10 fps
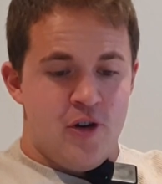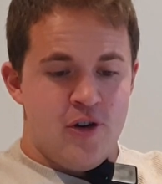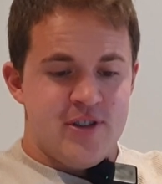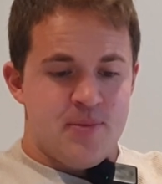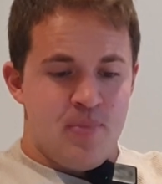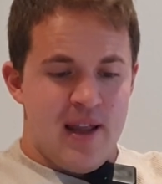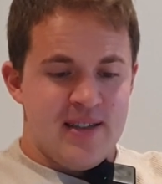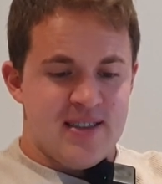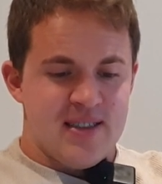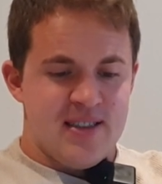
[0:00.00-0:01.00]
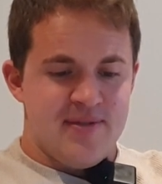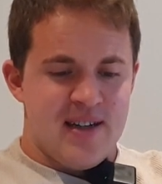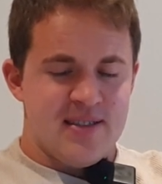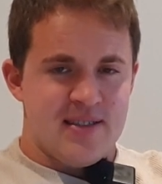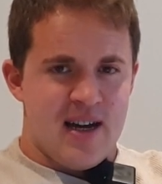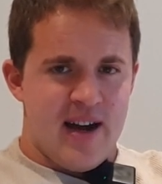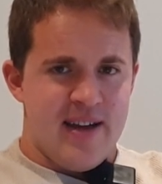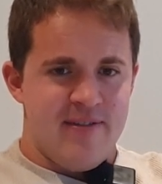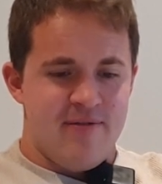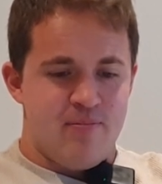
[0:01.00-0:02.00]
Third place in the event,
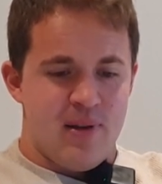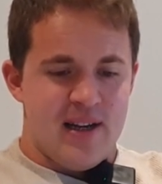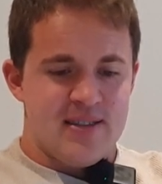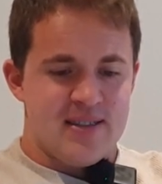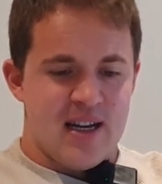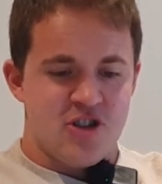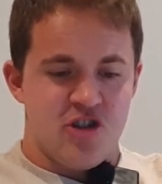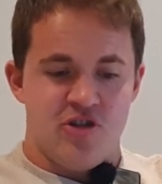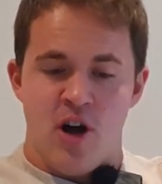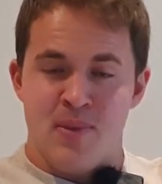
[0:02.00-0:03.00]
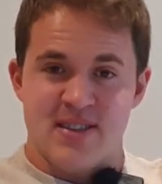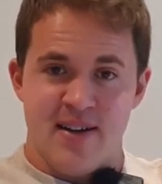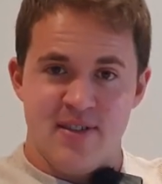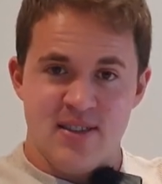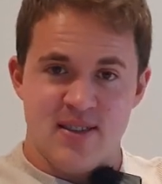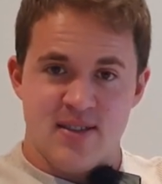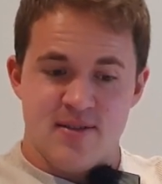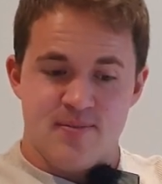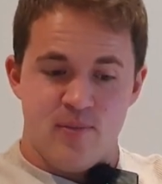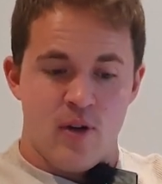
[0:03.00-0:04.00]
I've placed actually Thomas Evans.
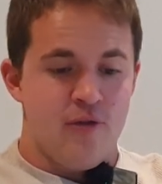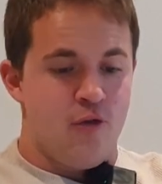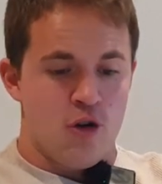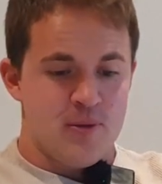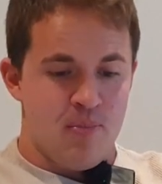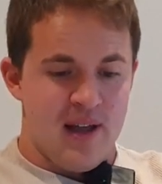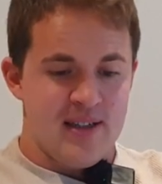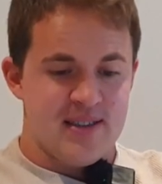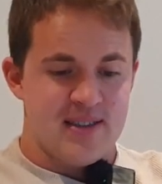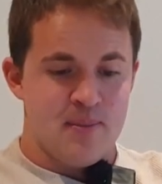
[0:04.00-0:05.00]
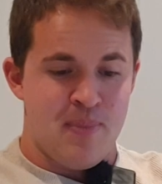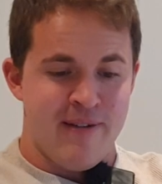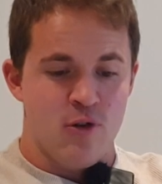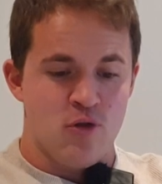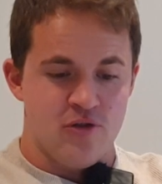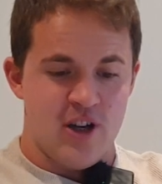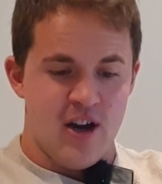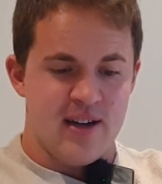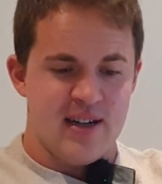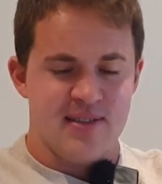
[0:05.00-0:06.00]
Fourth place, Pavlo
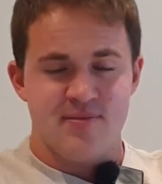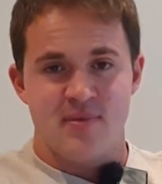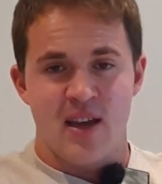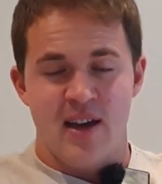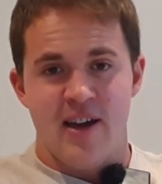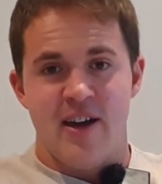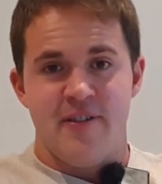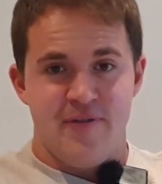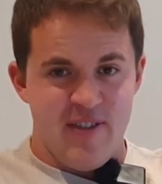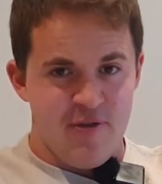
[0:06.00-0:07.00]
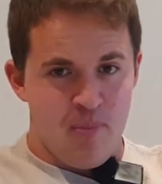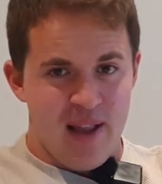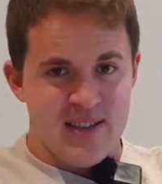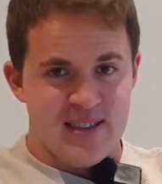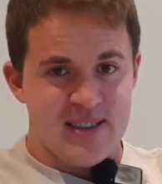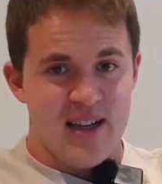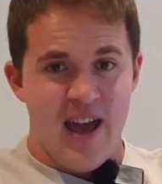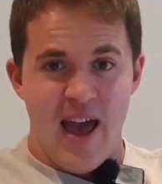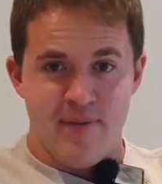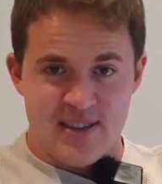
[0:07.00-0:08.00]
Kordiaka. Fifth place,
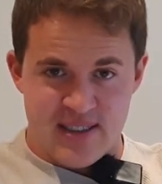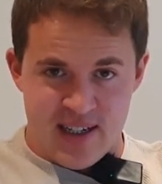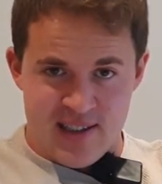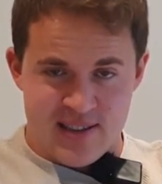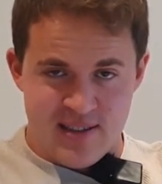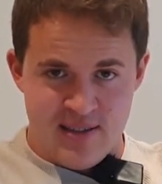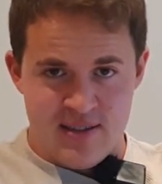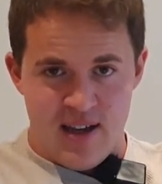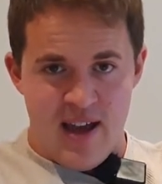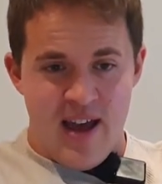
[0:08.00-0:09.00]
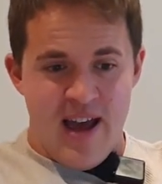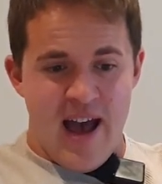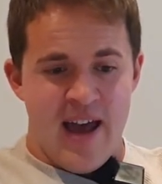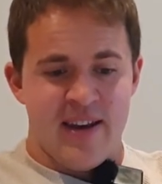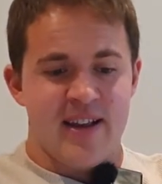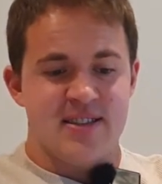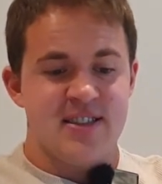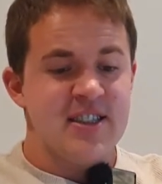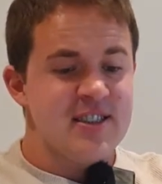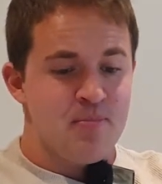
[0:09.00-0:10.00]
Evan Singleton. And
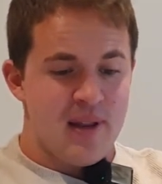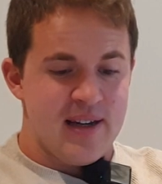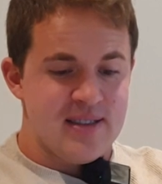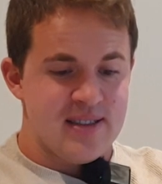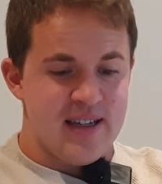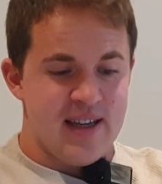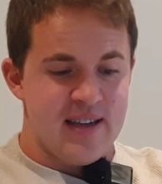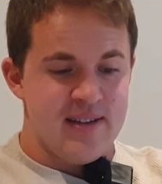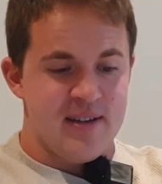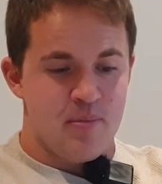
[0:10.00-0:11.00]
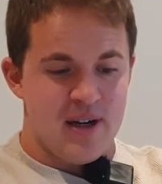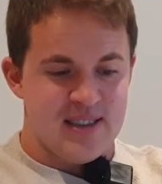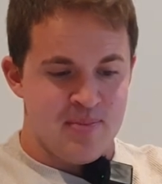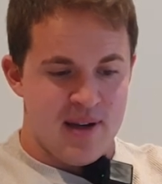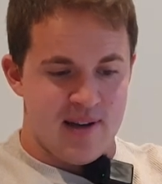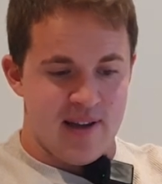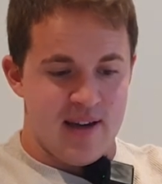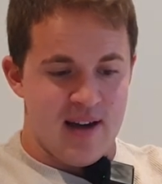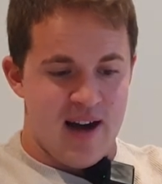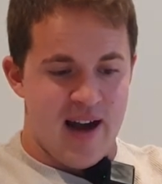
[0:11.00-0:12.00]
sixth place in the press
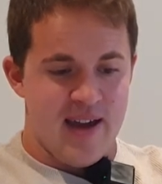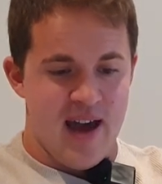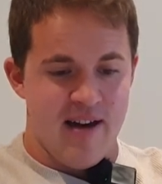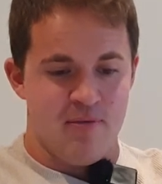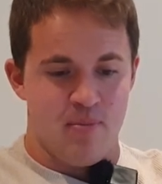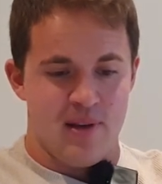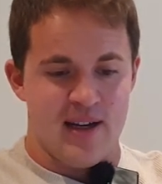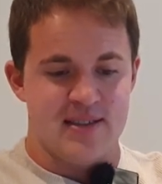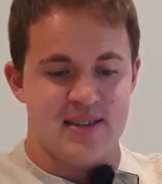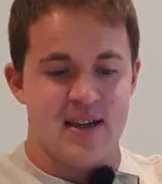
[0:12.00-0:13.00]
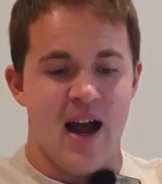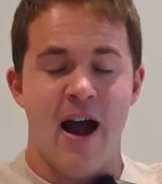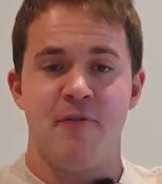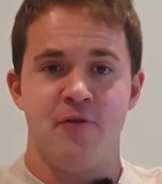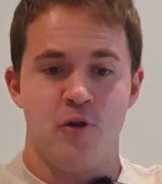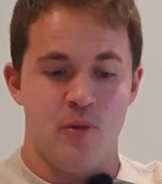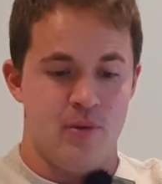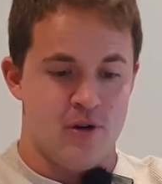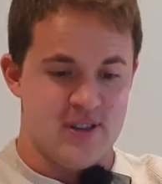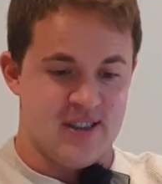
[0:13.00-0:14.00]
medley, I have placed Hafthor
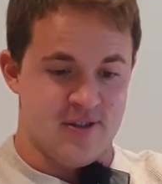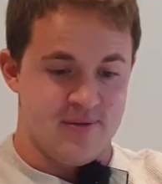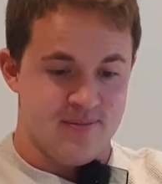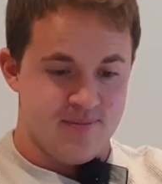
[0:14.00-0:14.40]
Bjornsson.